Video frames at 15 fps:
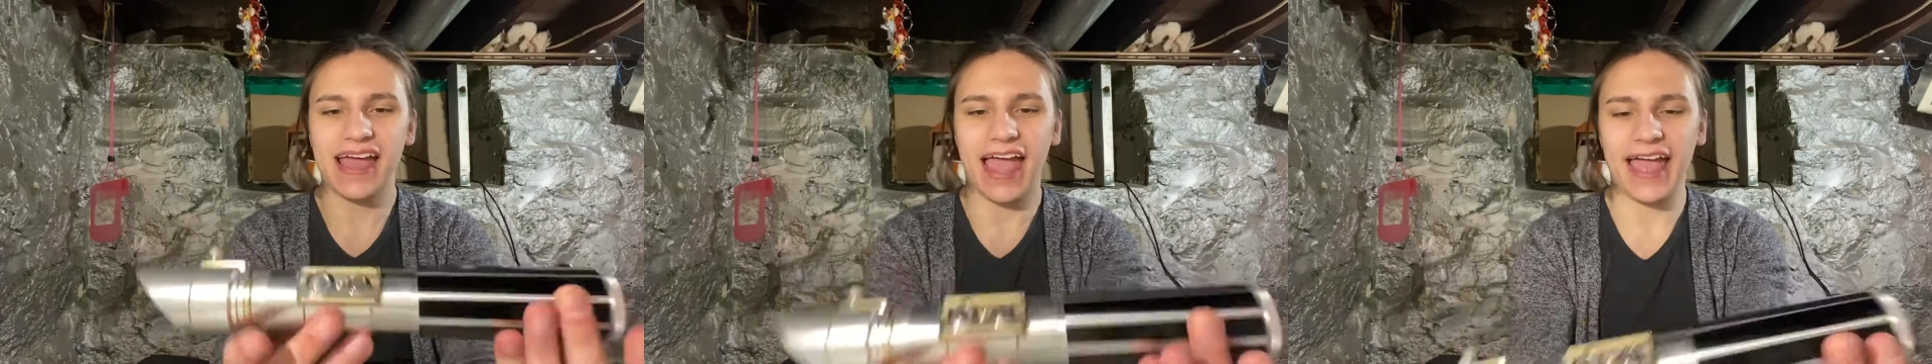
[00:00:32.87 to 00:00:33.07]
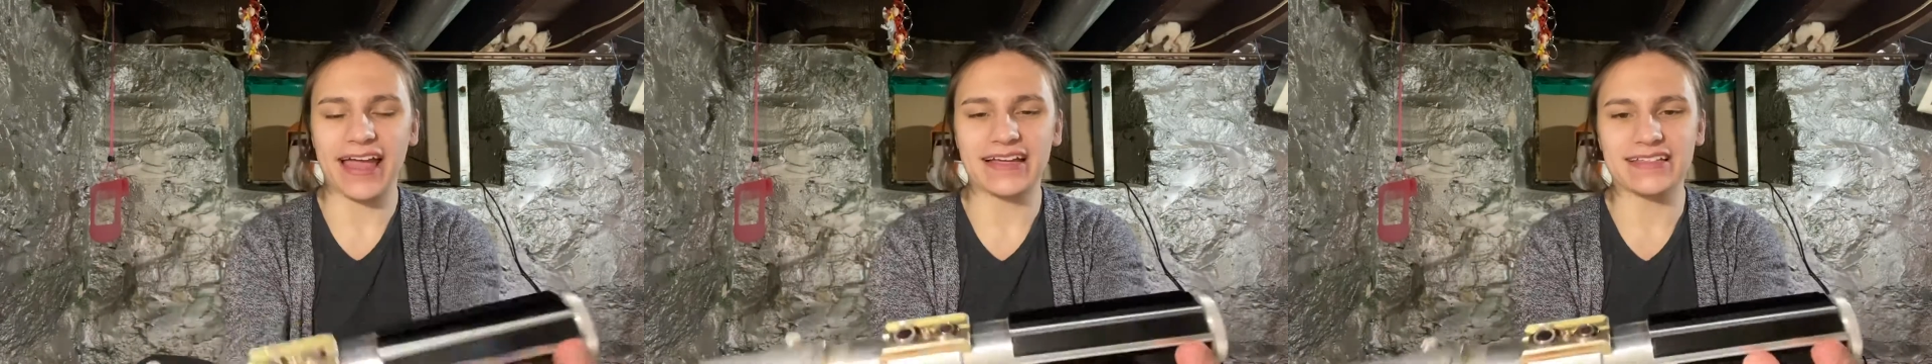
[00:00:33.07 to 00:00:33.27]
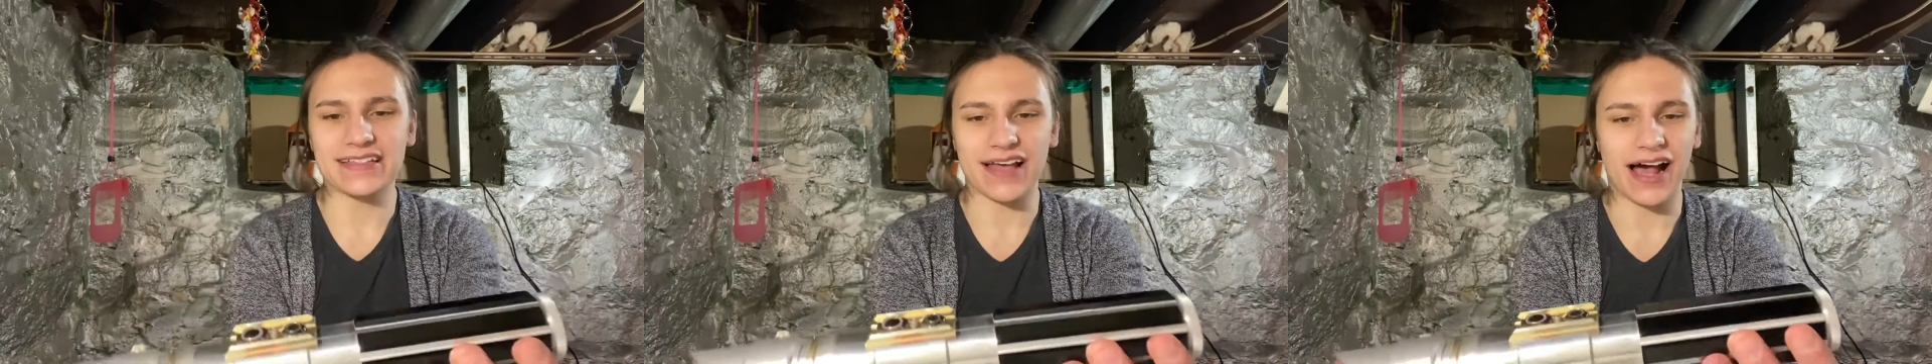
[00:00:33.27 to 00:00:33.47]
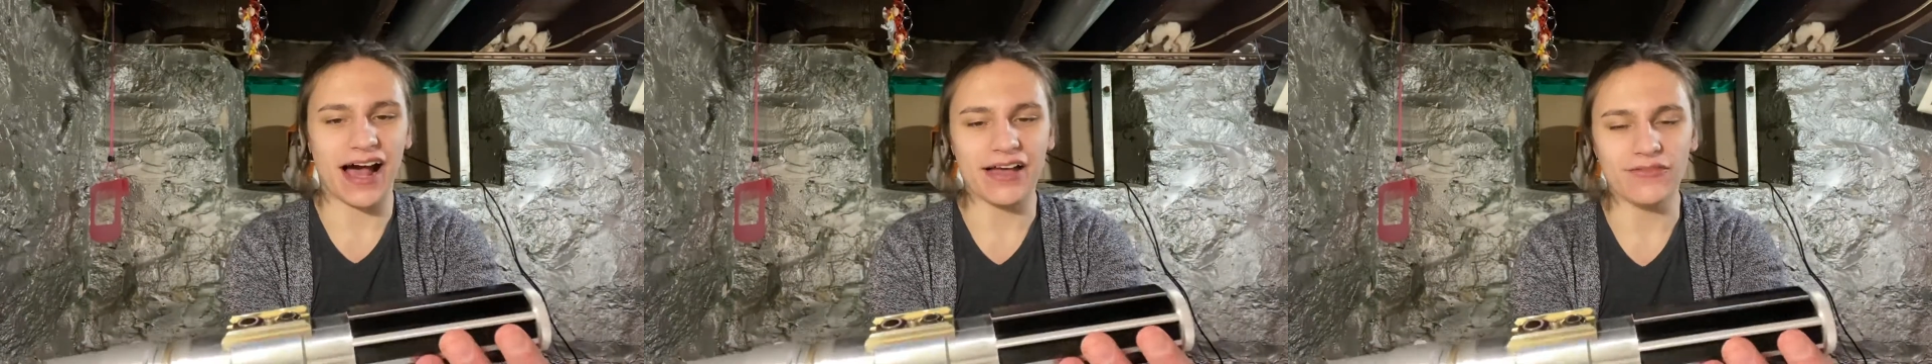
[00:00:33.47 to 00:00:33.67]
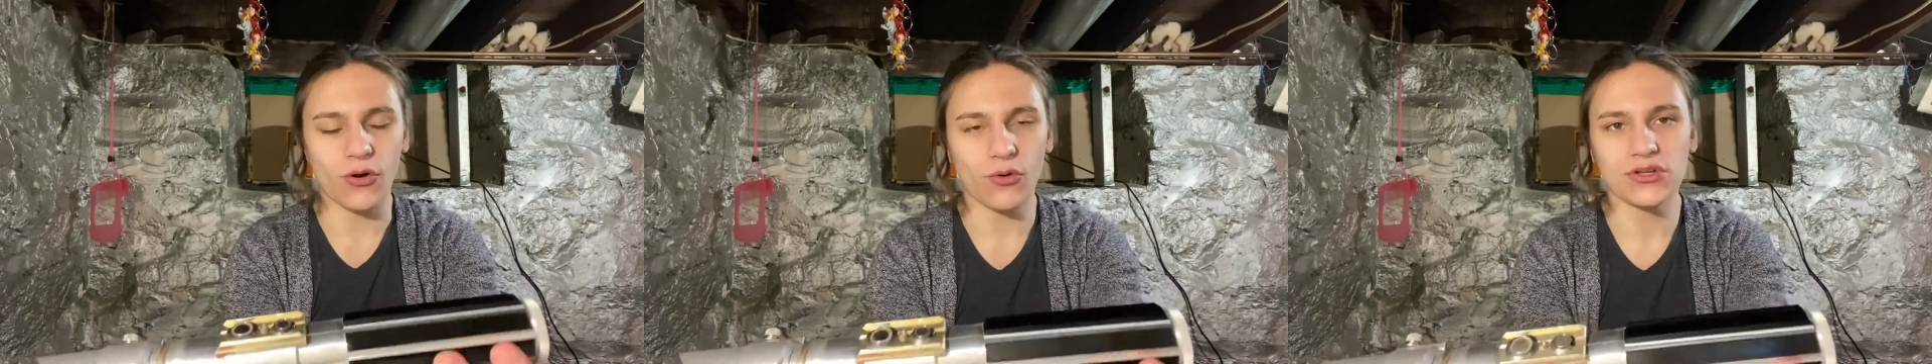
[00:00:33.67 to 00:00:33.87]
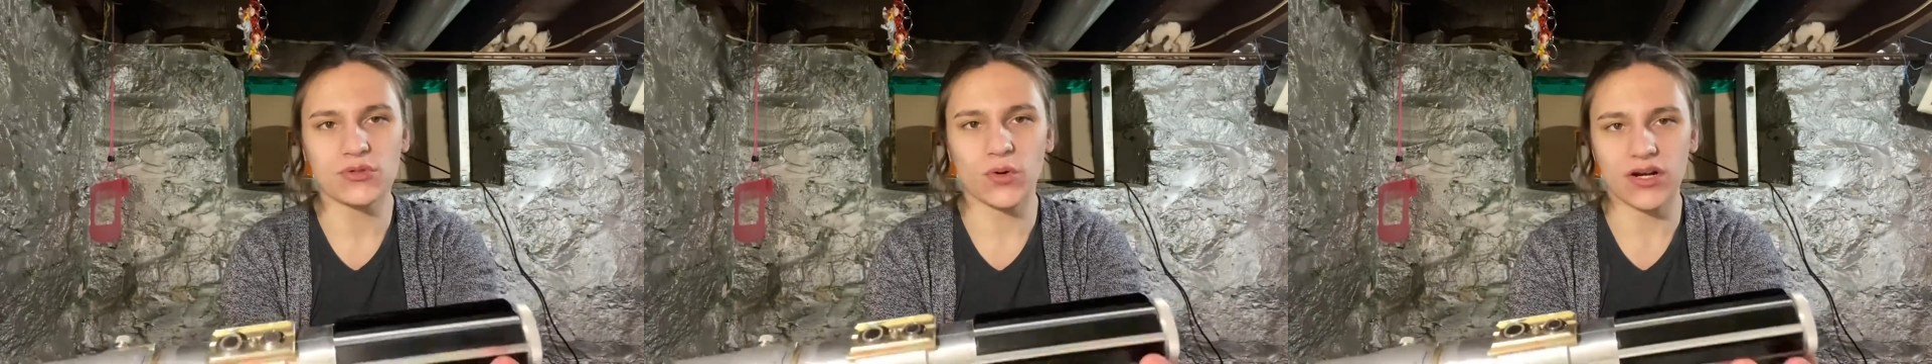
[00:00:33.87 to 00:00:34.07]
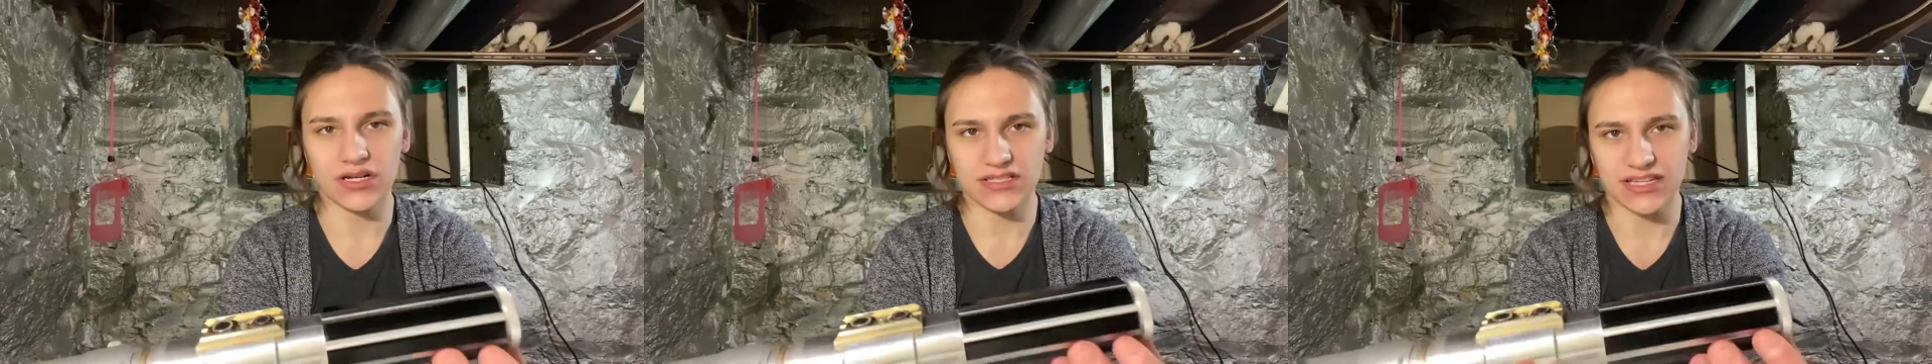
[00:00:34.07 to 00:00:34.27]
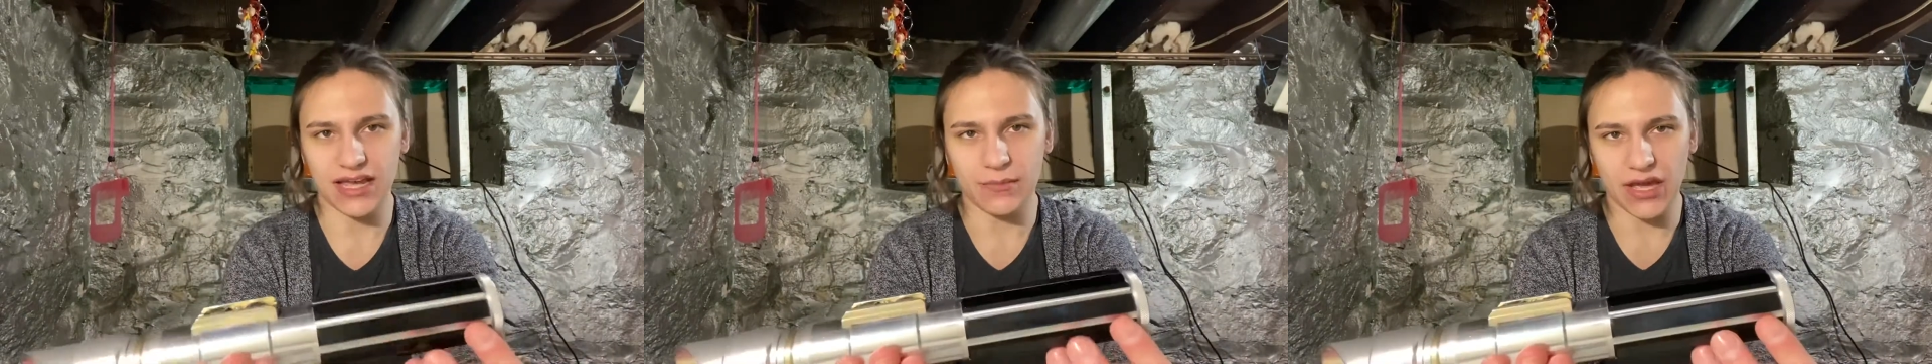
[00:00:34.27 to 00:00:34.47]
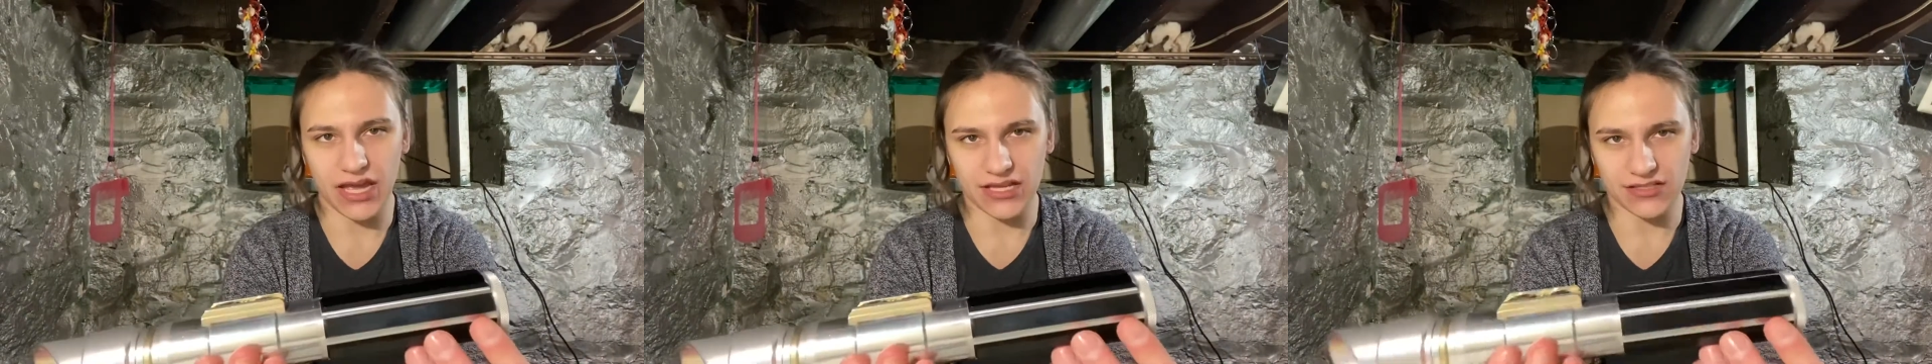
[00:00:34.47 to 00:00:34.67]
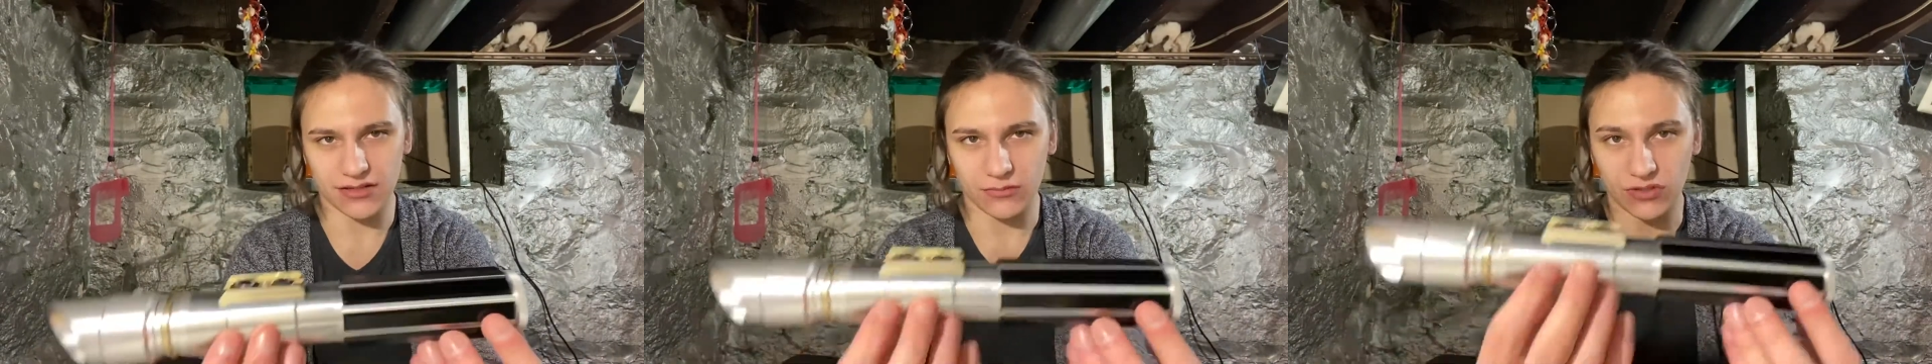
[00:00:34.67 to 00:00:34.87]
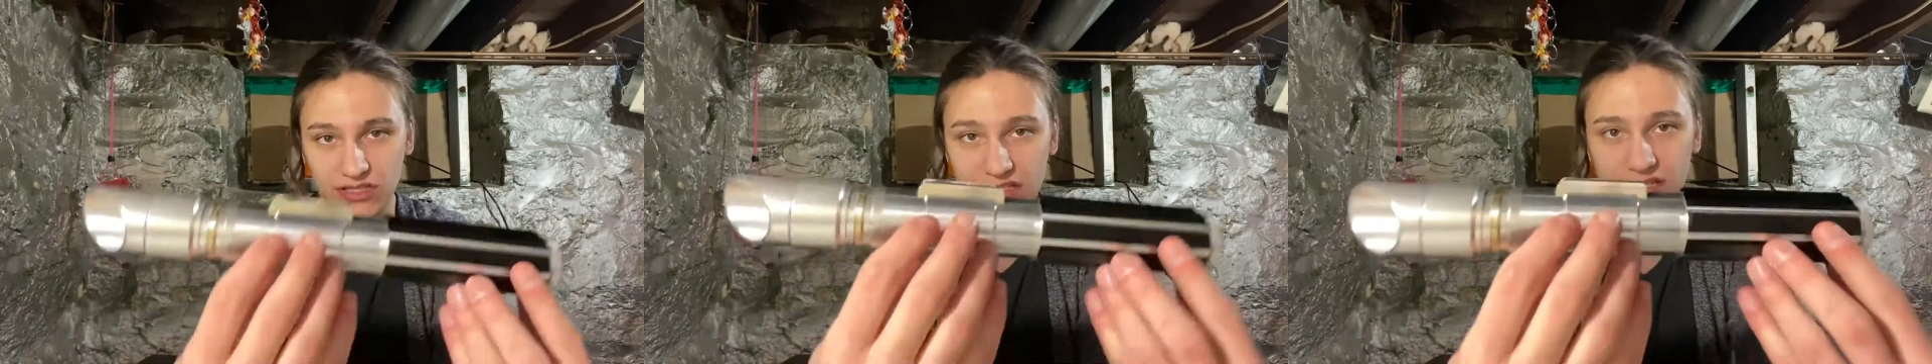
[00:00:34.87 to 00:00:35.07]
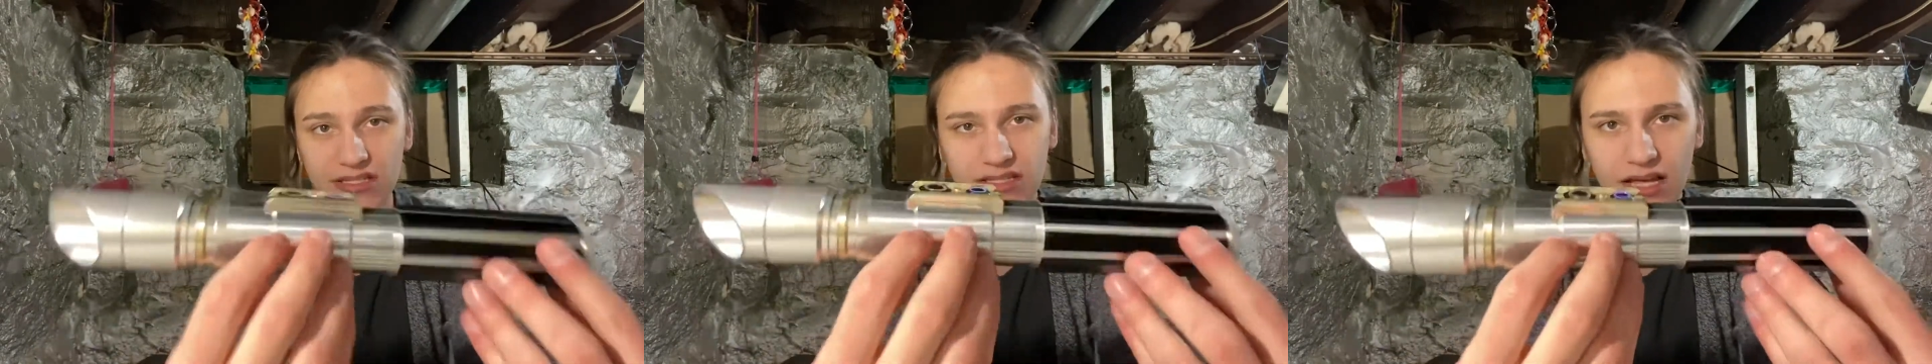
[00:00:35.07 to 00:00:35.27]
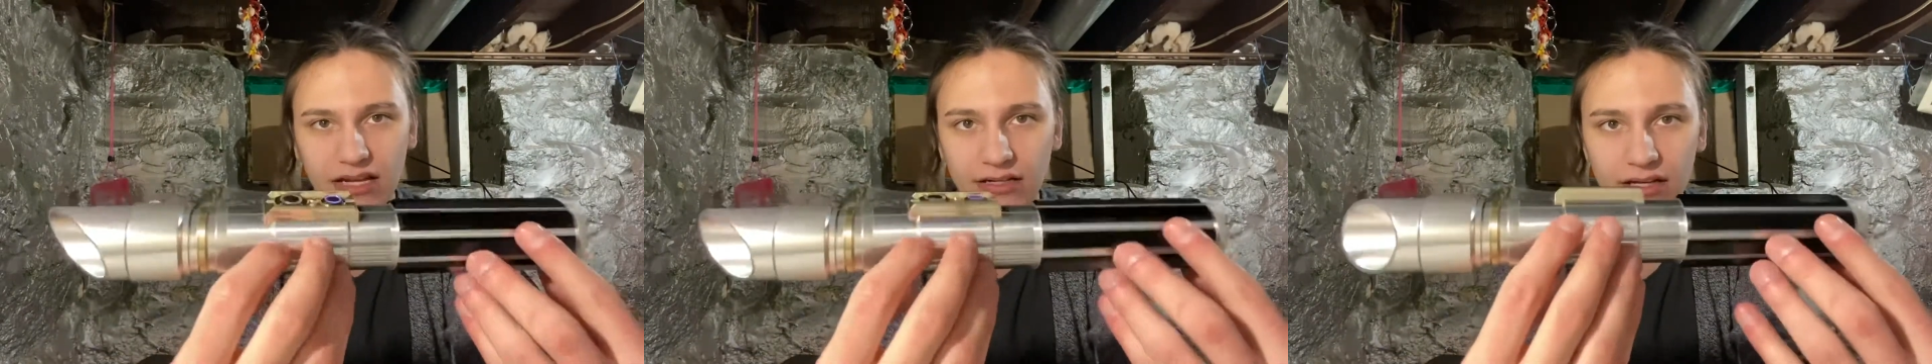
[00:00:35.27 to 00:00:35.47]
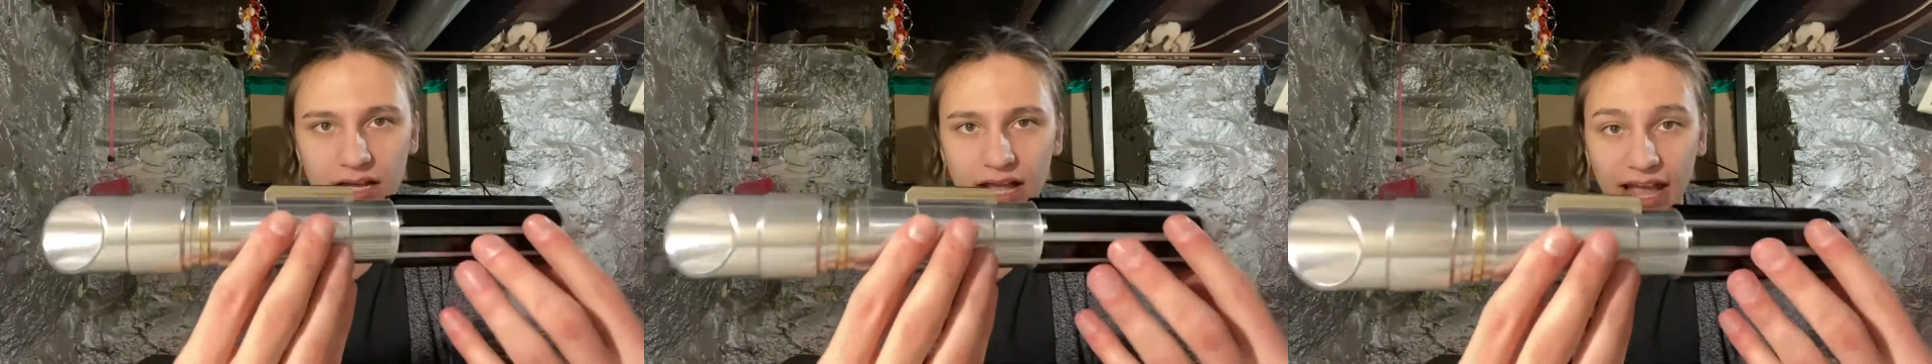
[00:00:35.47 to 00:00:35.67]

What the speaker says: And I've always wanted to get my hands on one since then,